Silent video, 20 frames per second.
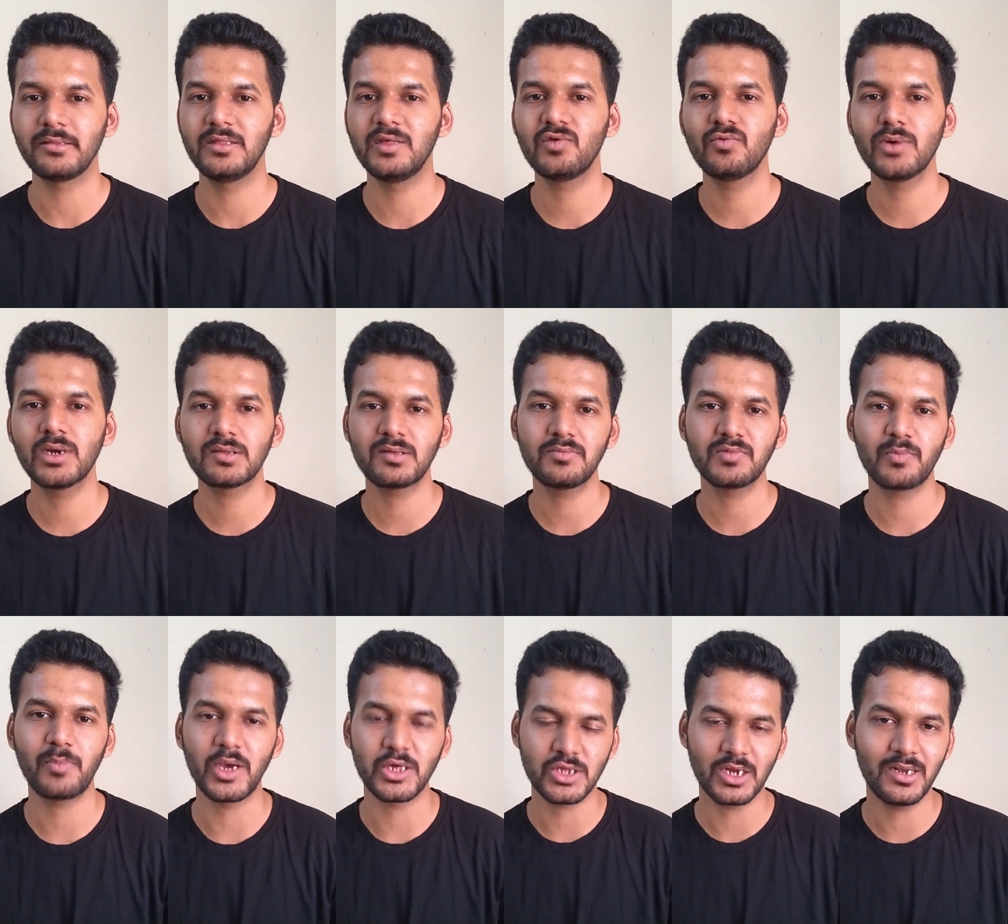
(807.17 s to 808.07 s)
these were some
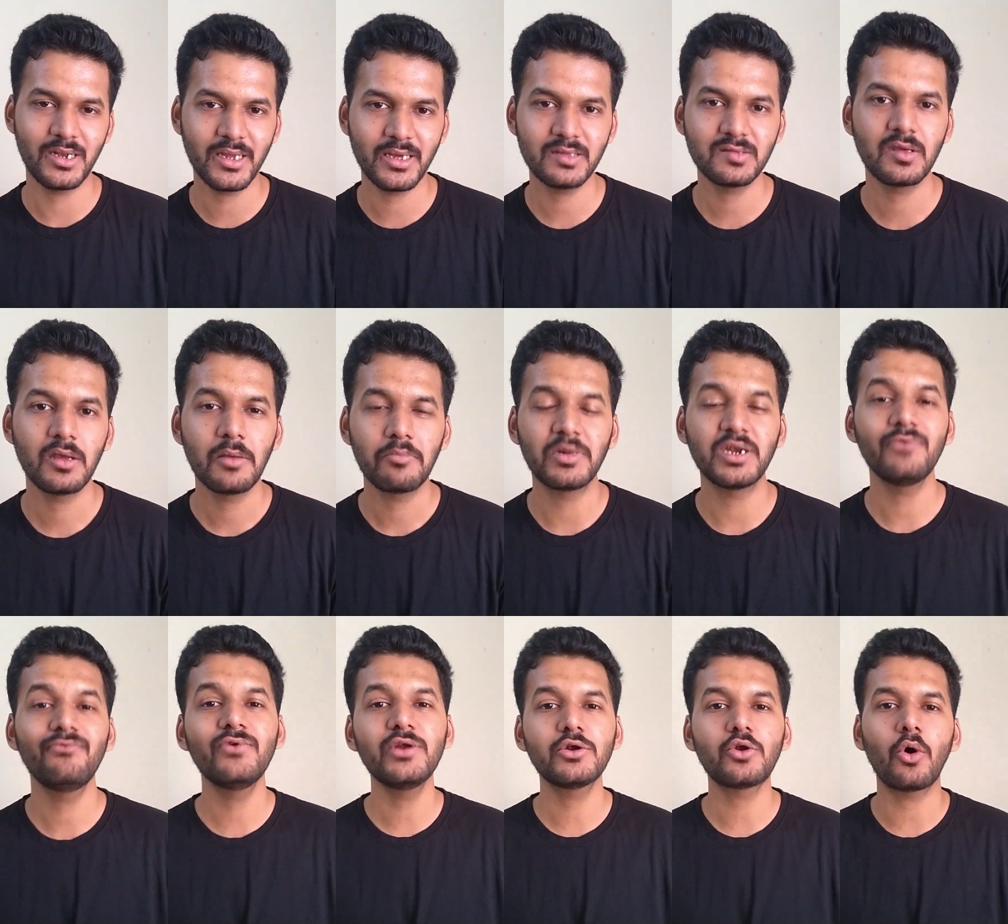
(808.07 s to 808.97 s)
special days. But
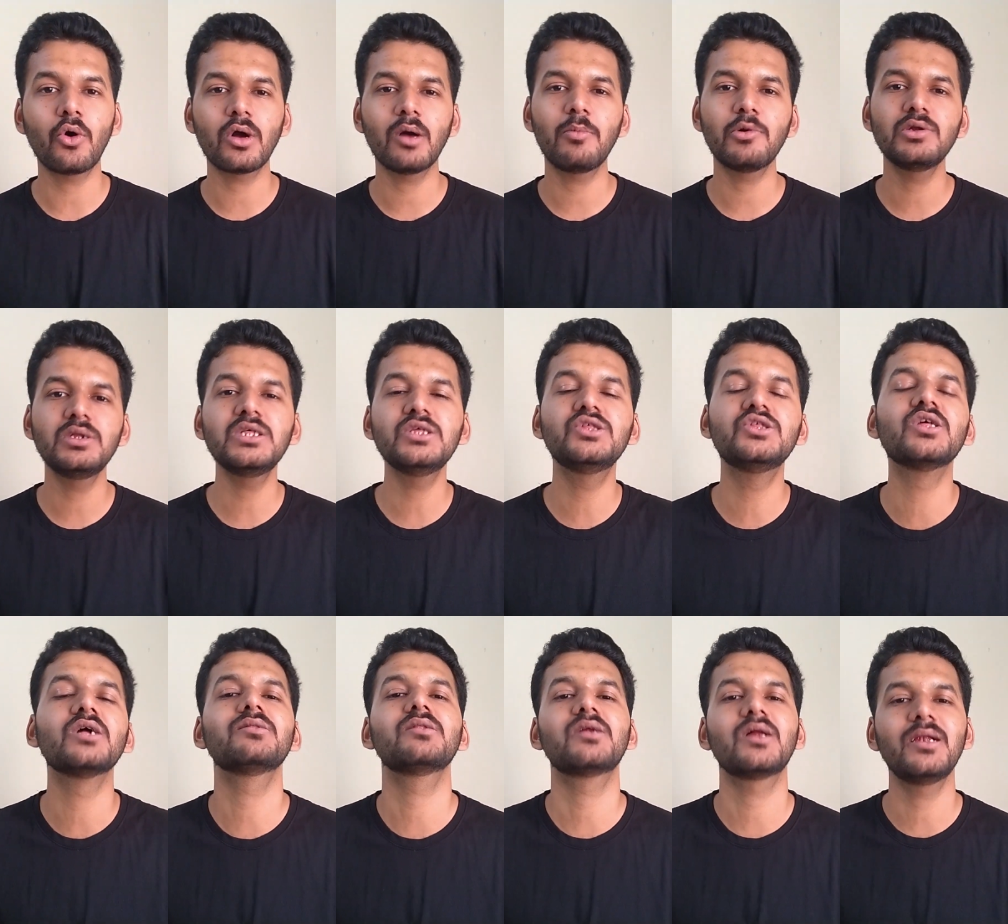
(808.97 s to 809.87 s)
if we talk about the
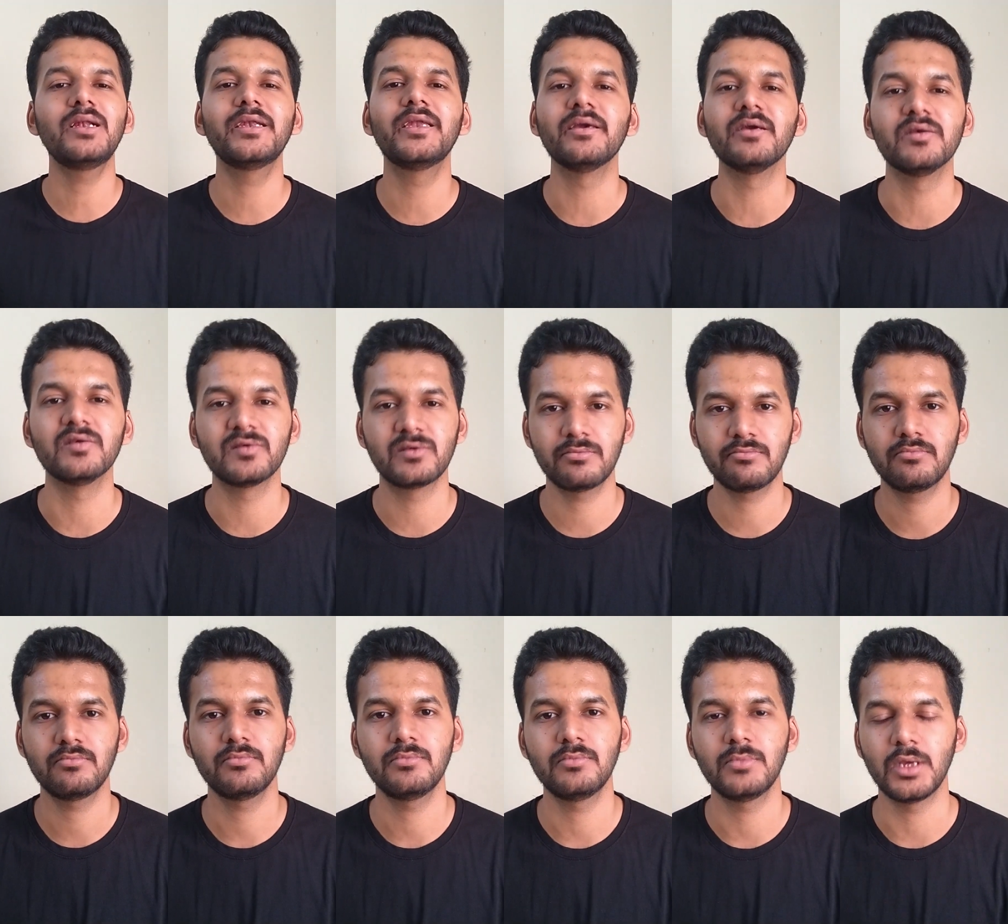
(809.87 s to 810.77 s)
general
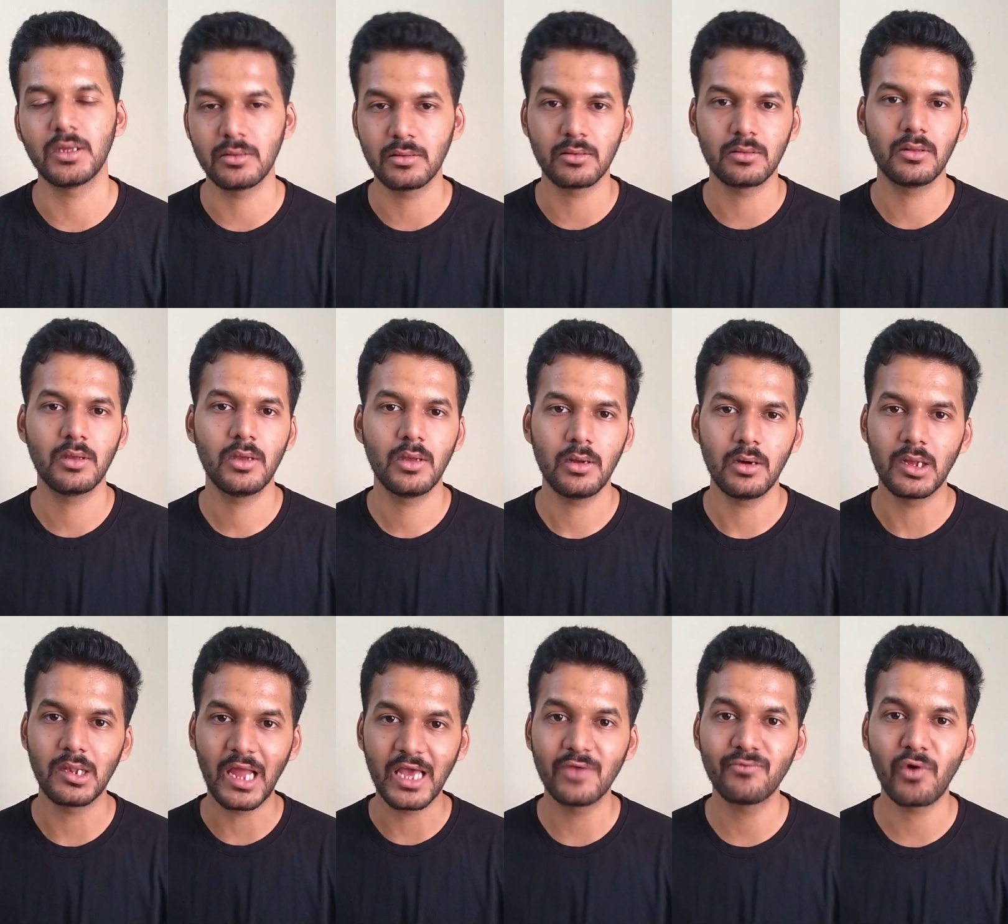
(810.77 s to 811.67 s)
days in
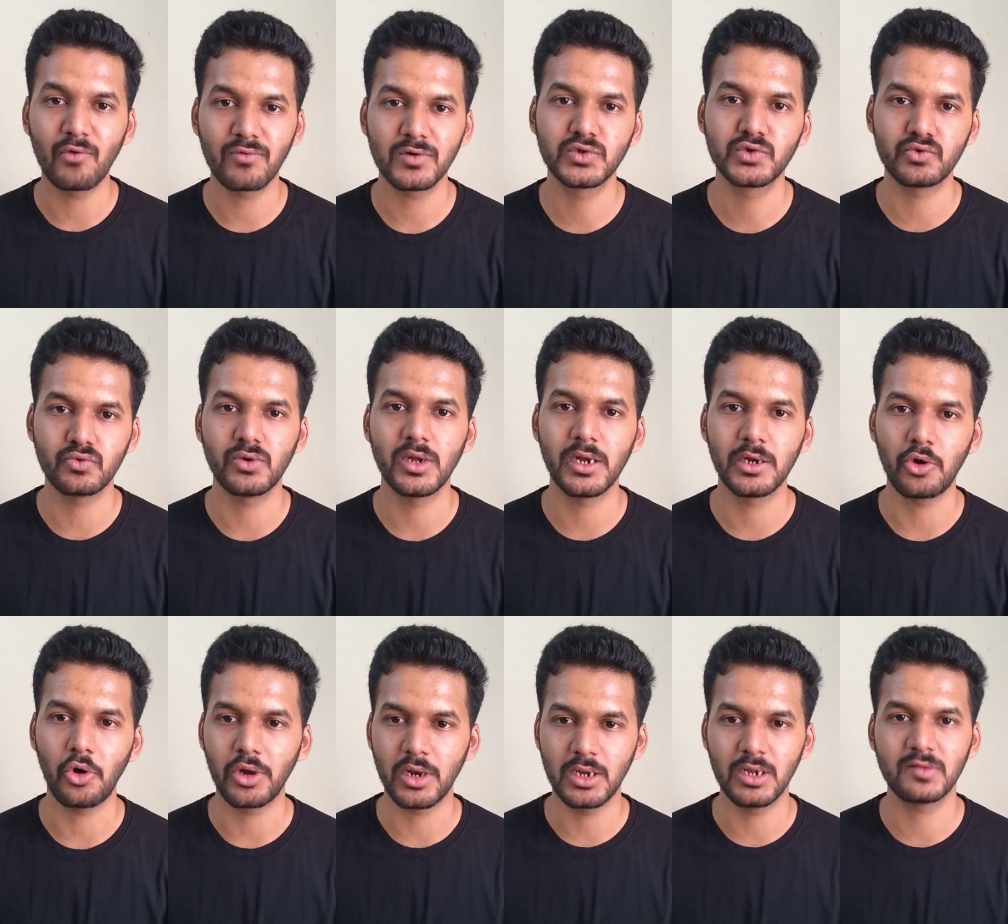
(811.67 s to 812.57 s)
a life of a
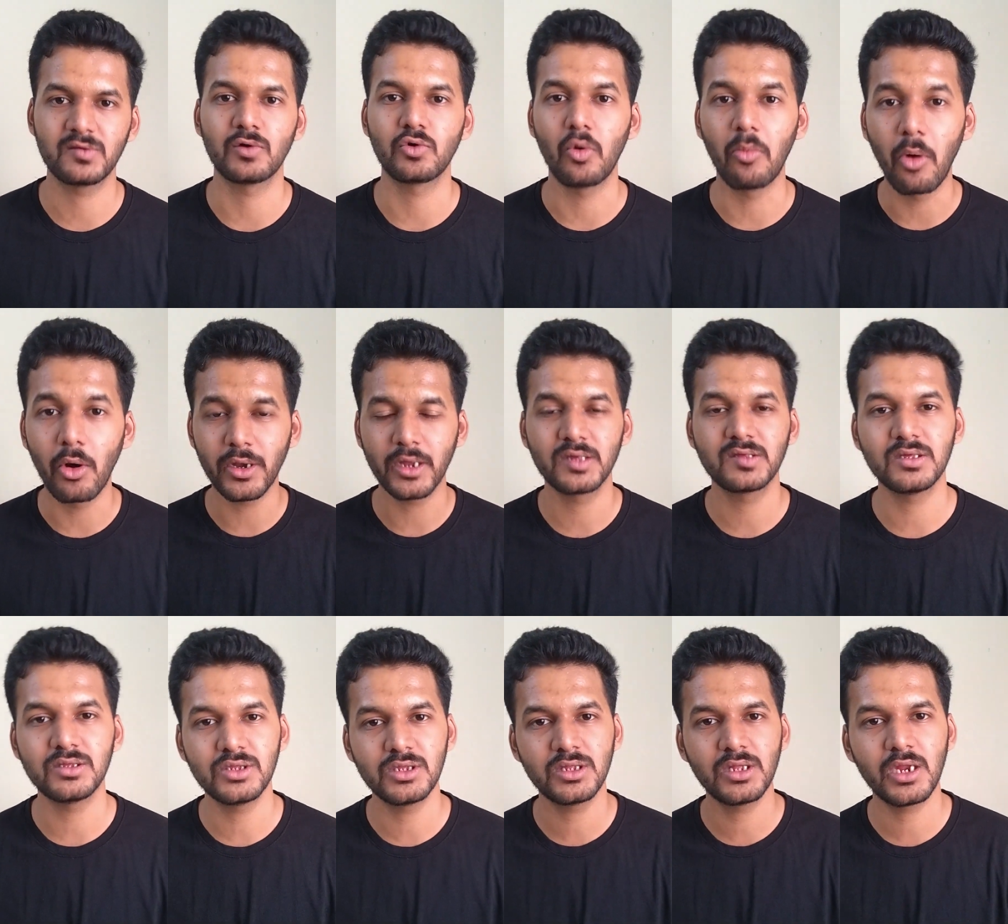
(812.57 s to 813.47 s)
student, or else a
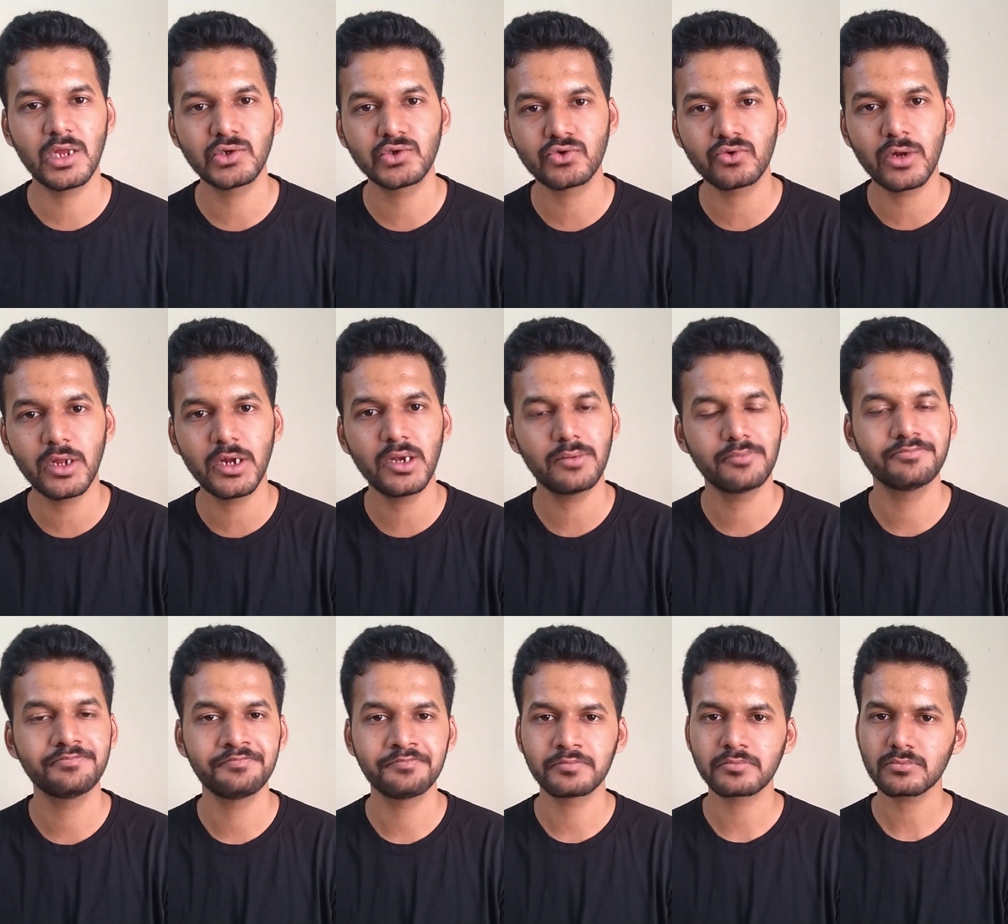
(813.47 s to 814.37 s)
robotics engineering student,
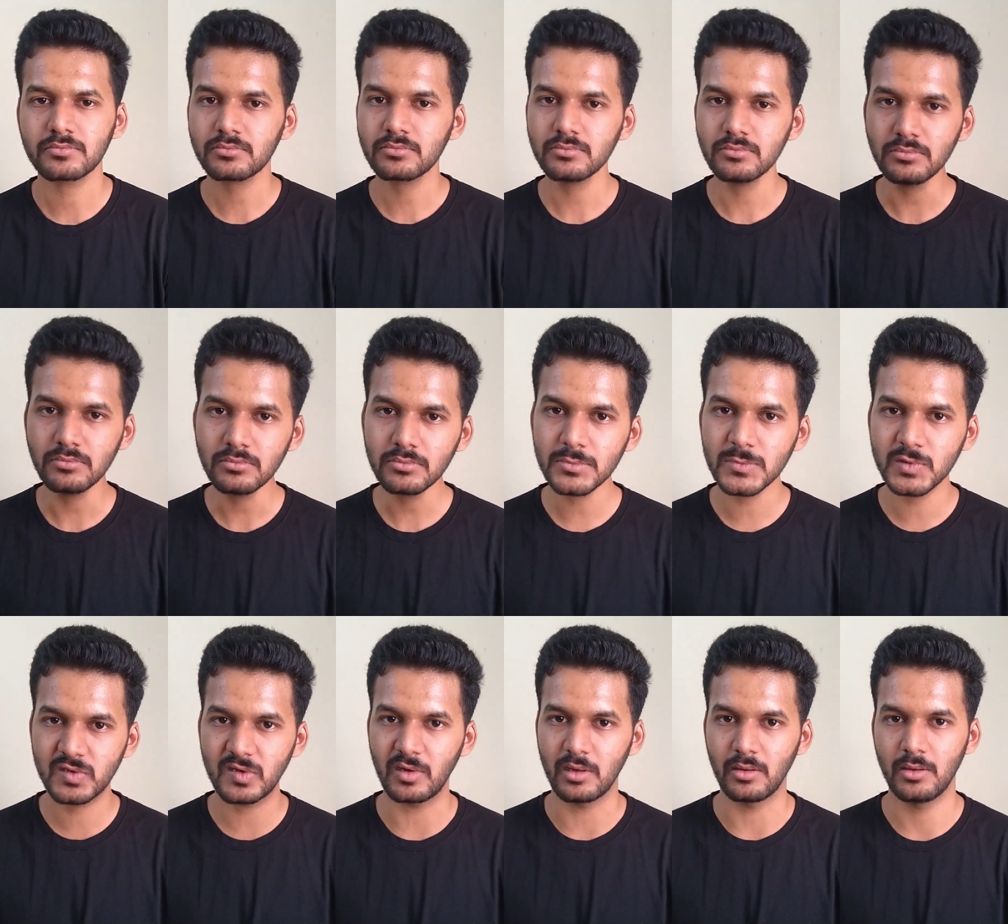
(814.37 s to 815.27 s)

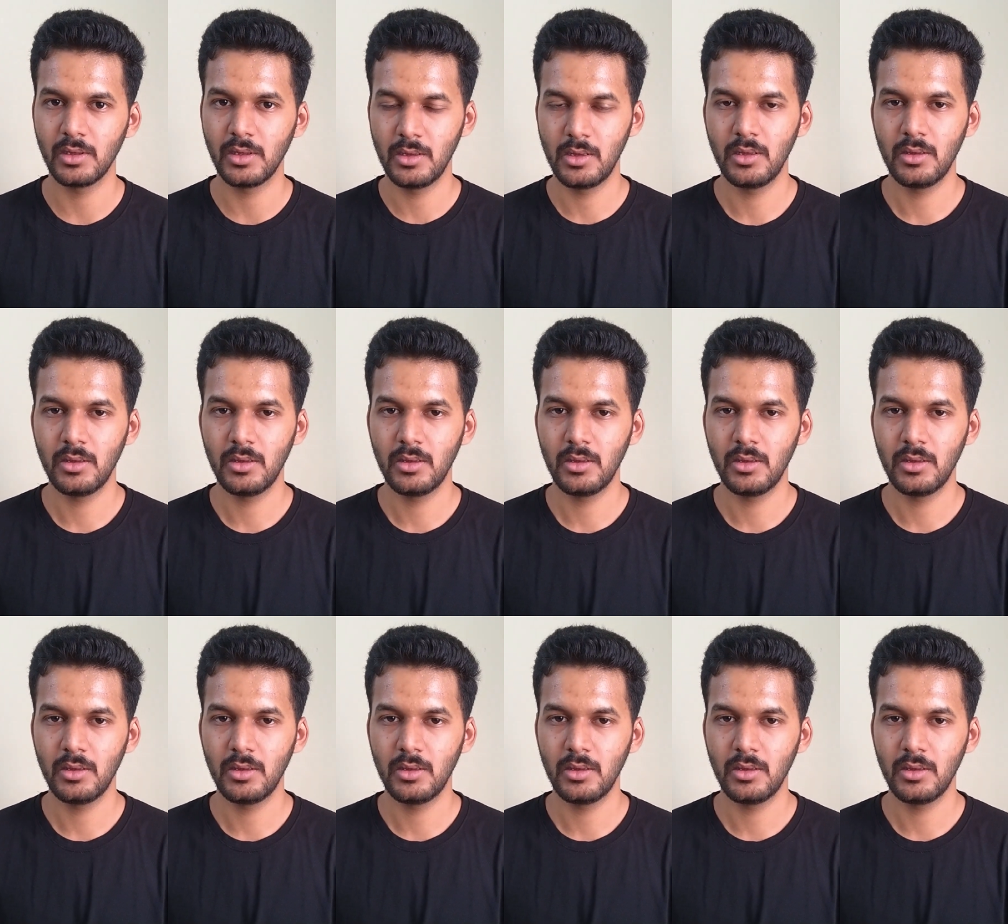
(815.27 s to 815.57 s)
see,